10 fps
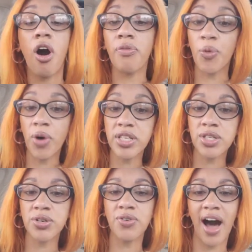the ones
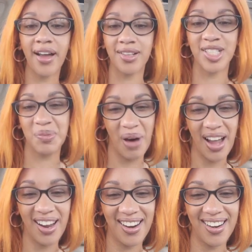who I
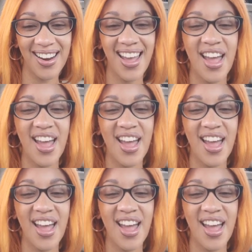inspire